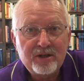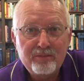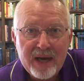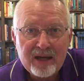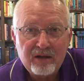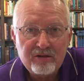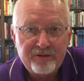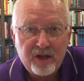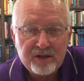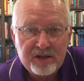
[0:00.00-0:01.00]
to battle the
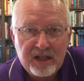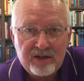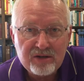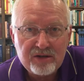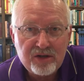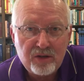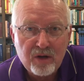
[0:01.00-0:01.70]
false teachers who